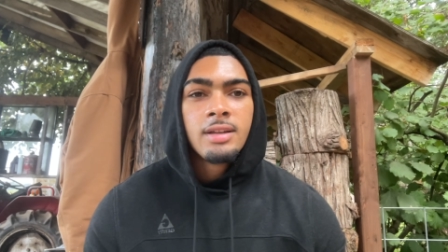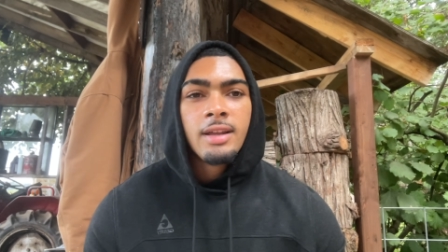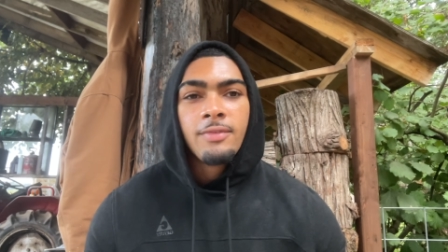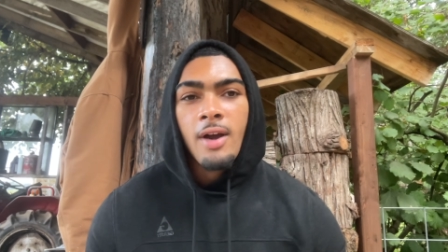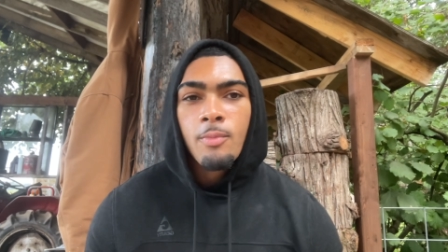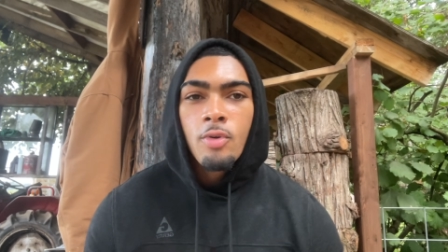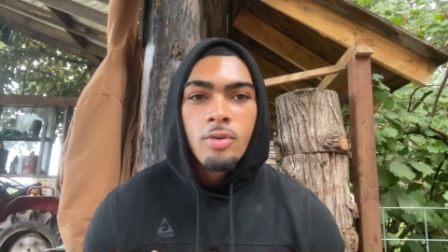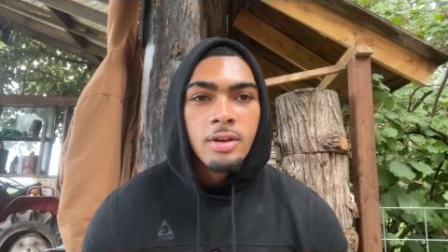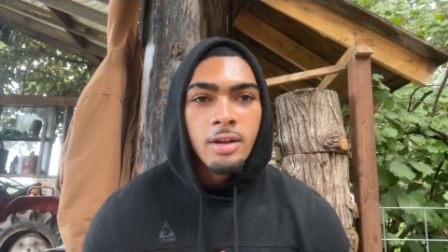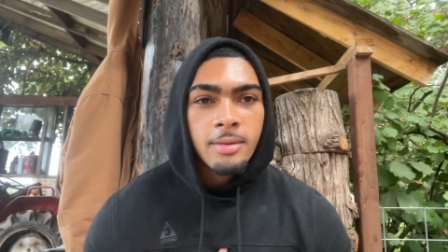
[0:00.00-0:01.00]
If I'm
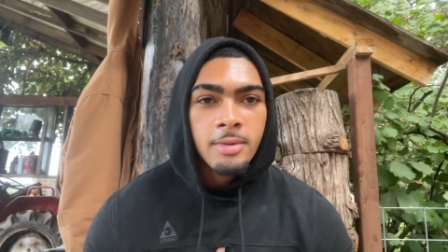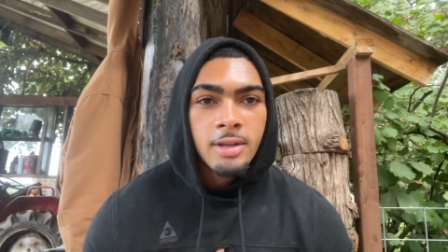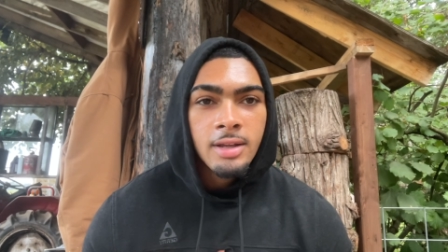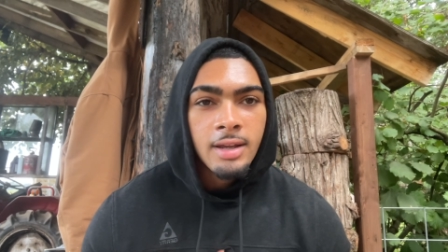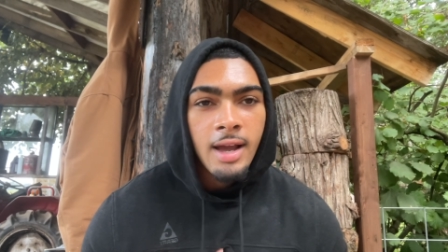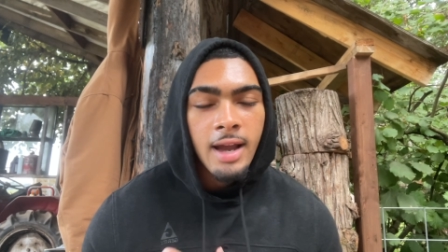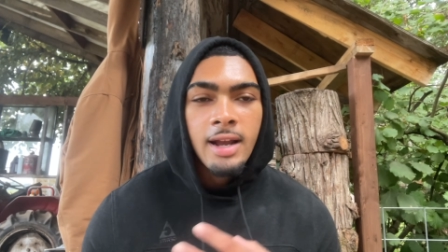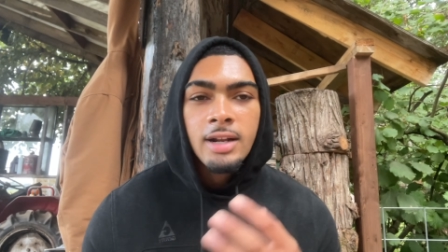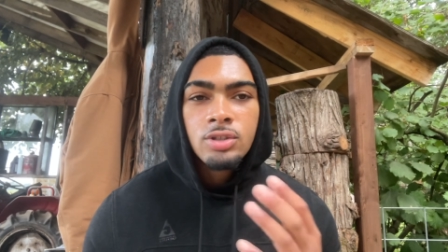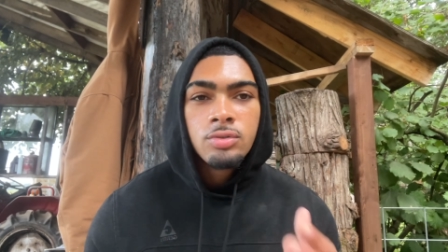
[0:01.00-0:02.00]
woken up, I got
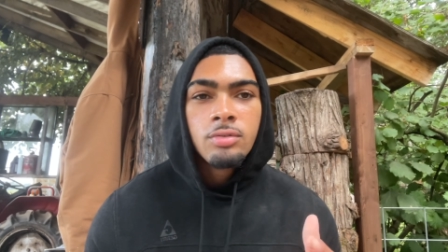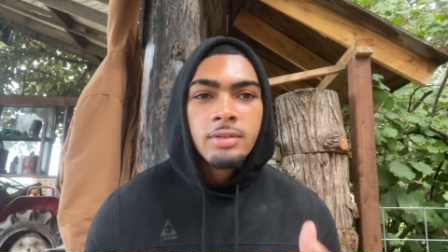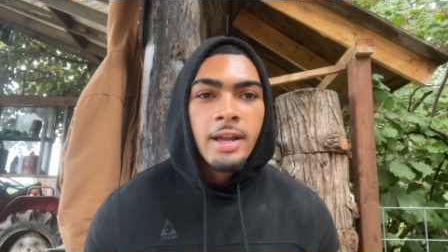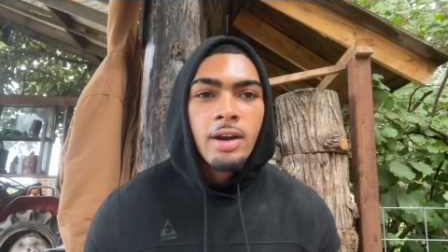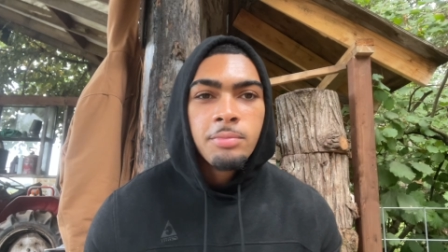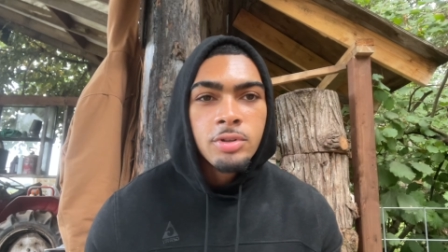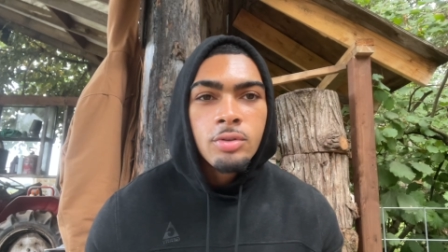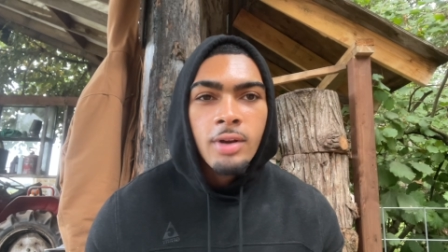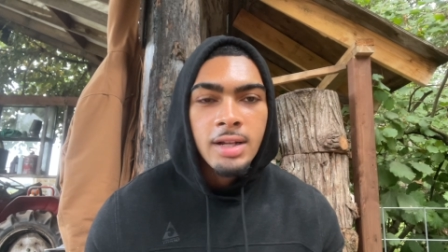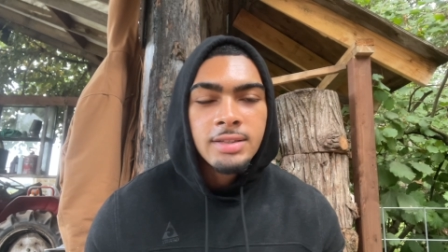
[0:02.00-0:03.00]
to truly help you
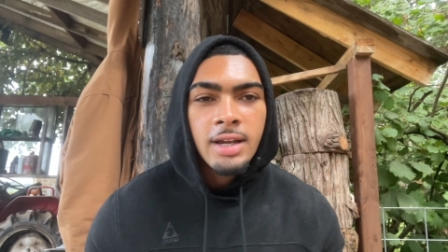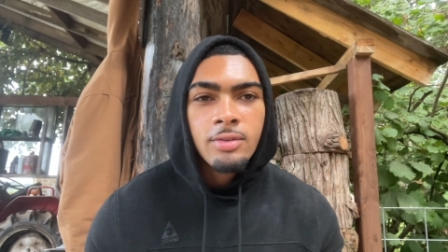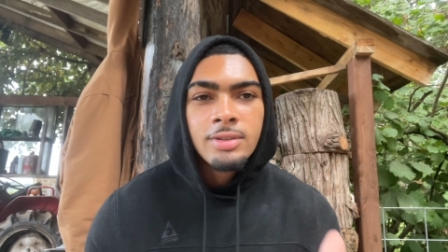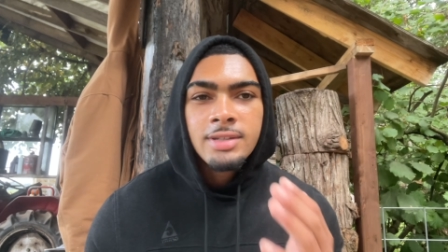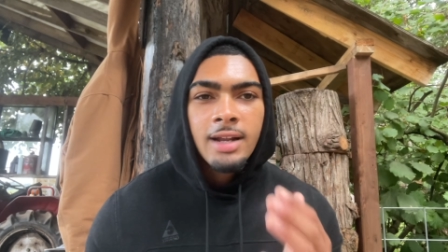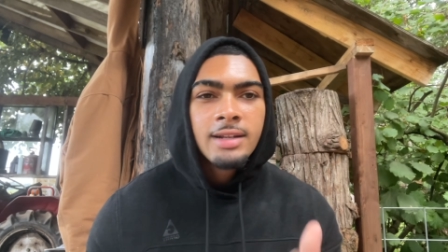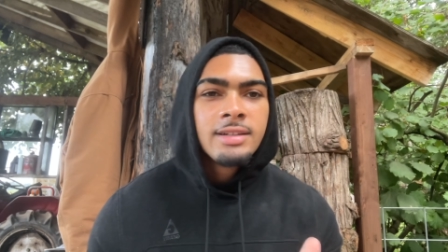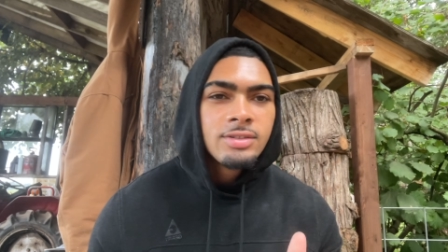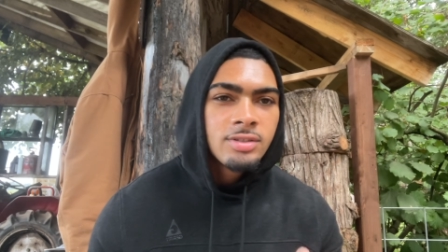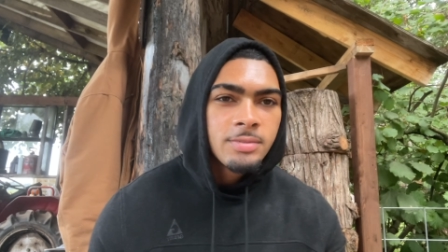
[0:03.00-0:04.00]
guys out. It's kind of
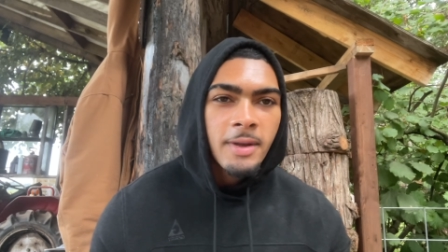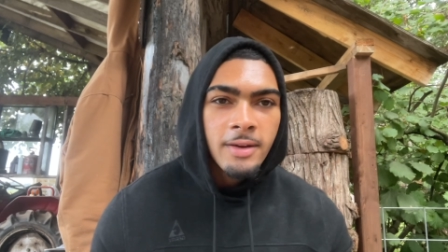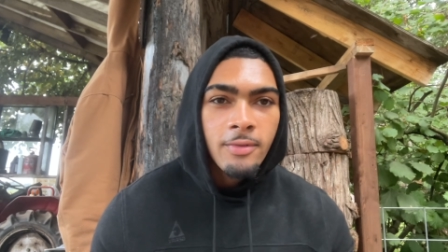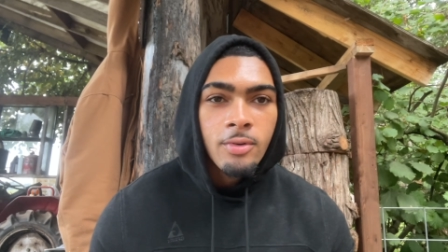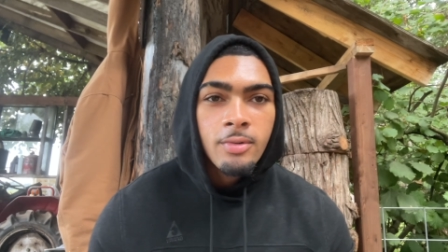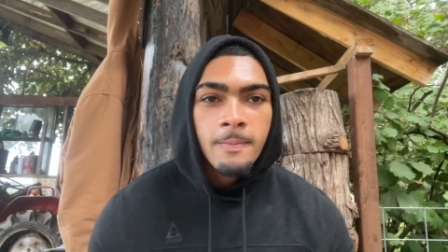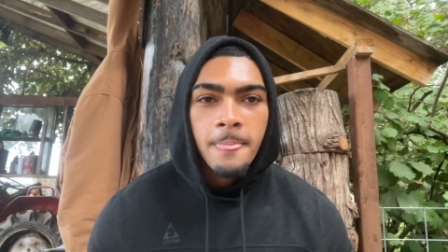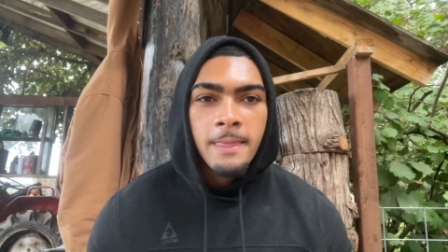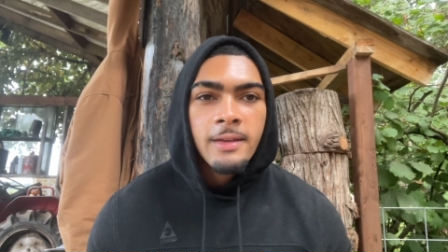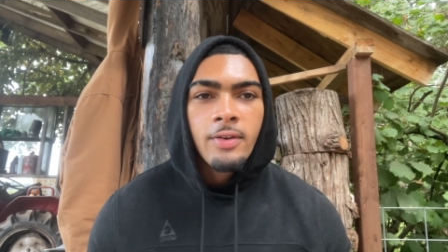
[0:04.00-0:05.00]
disrespectful
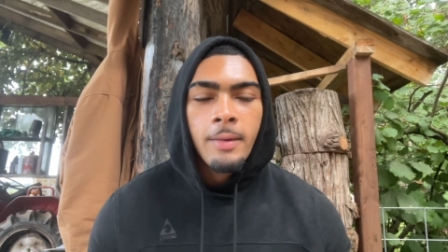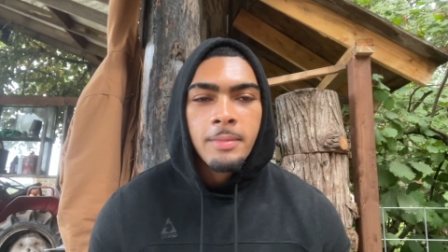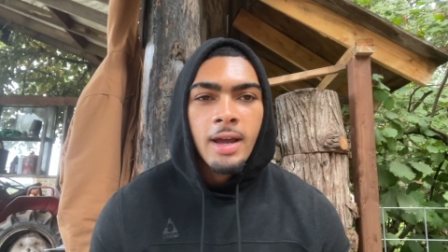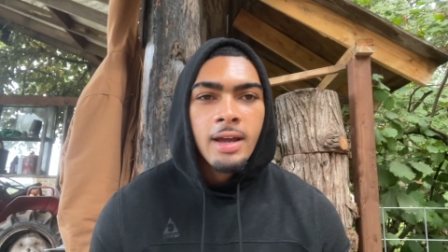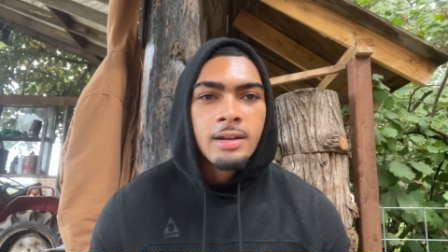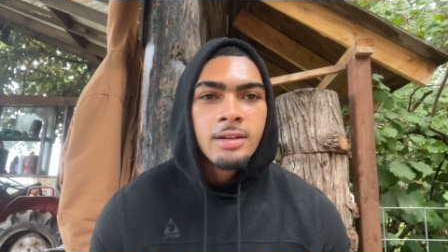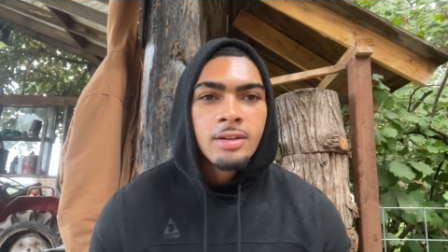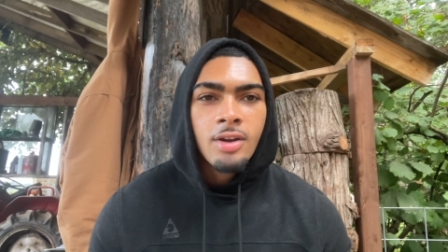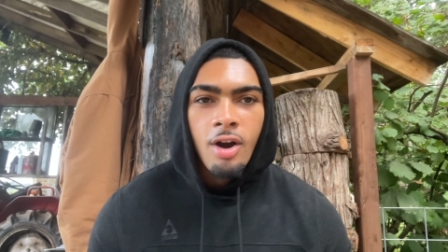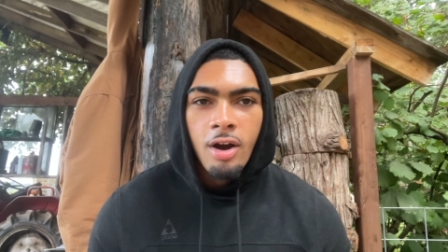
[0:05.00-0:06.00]
if I'm not
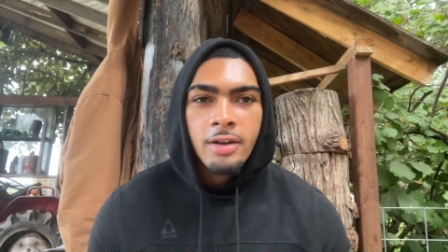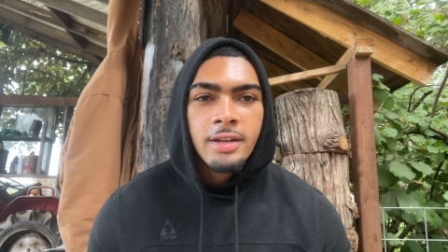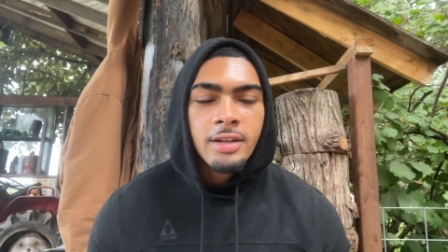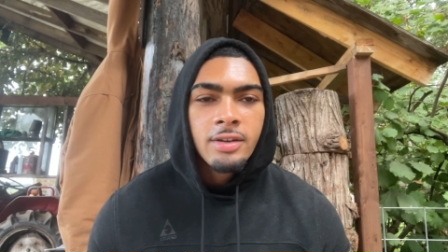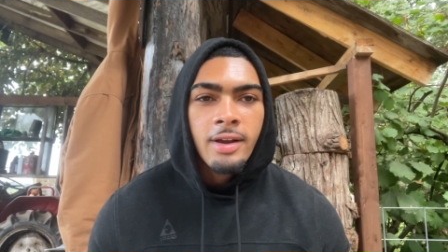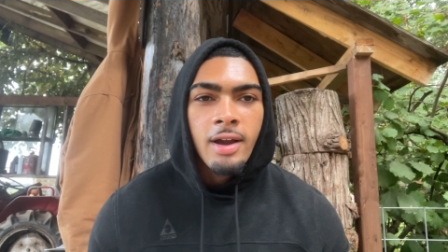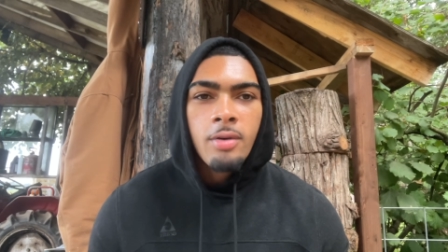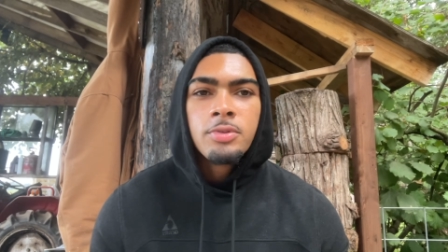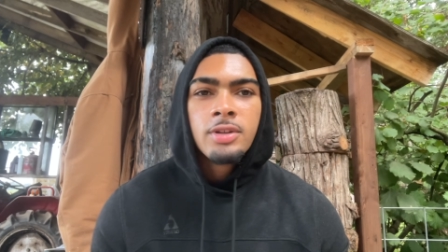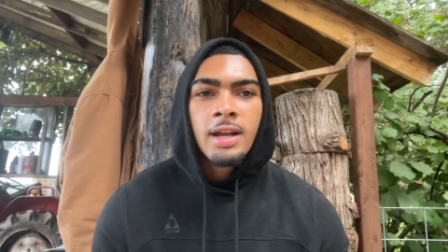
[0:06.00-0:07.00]
on here
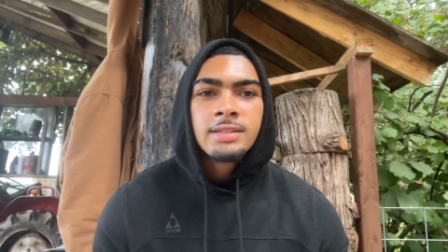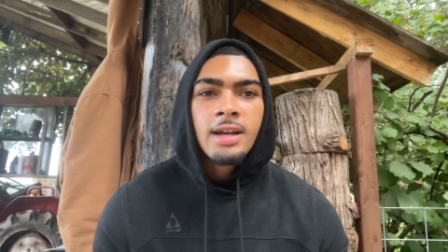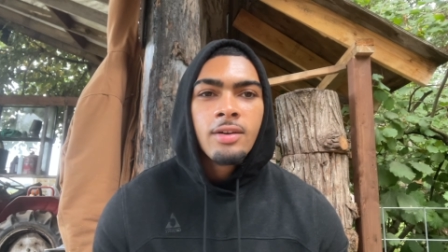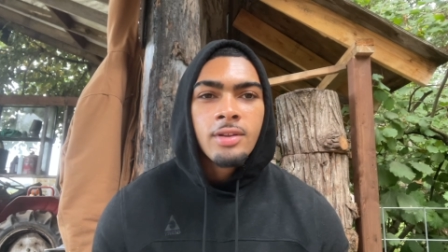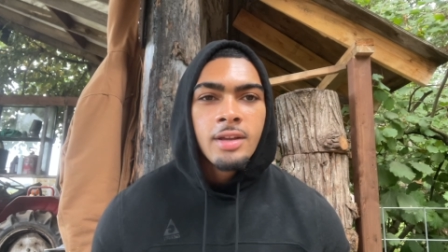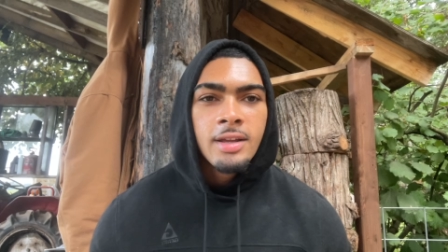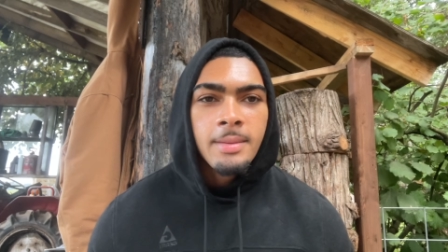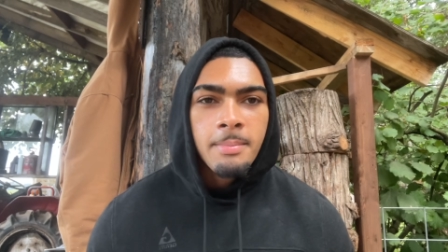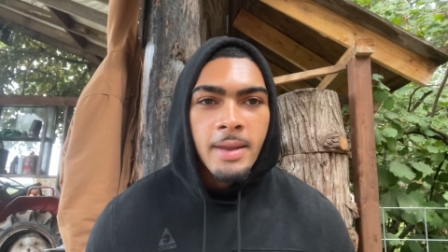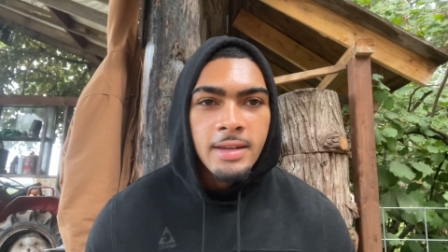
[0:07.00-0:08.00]
helping you guys out
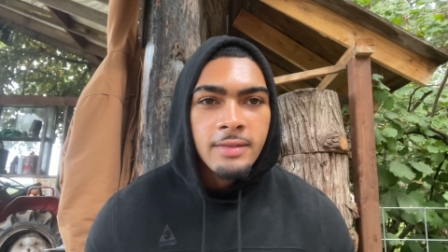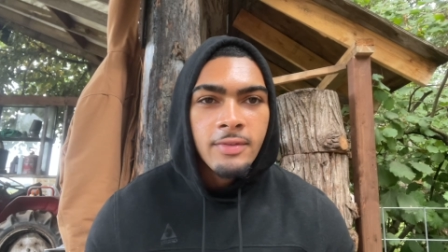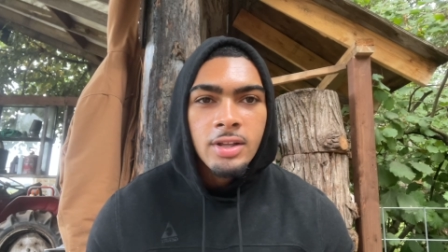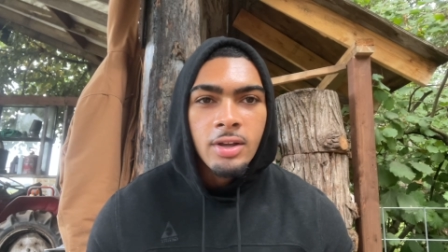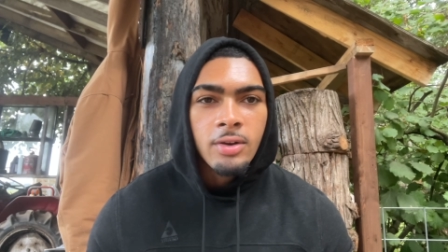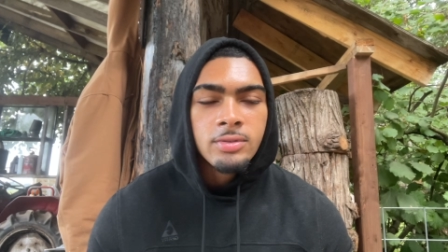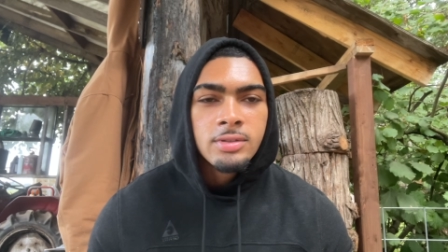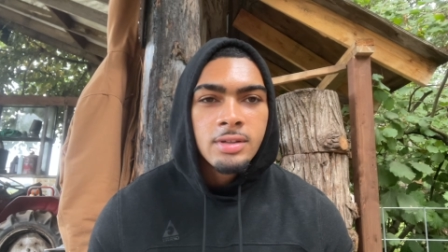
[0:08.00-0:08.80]
making videos.